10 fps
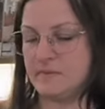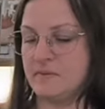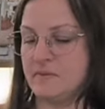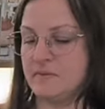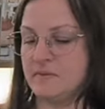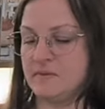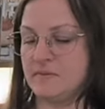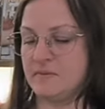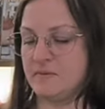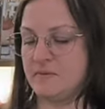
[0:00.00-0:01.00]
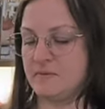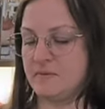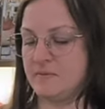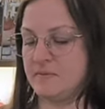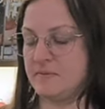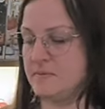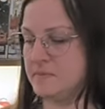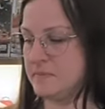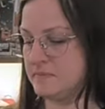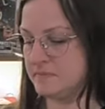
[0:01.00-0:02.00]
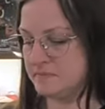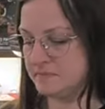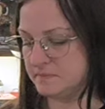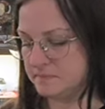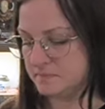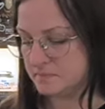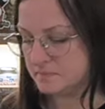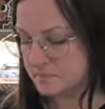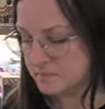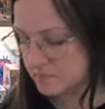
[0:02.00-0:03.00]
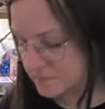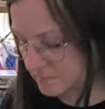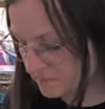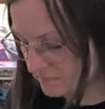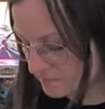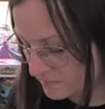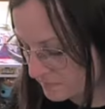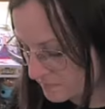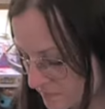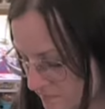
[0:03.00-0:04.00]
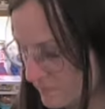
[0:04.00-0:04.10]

(not speaking)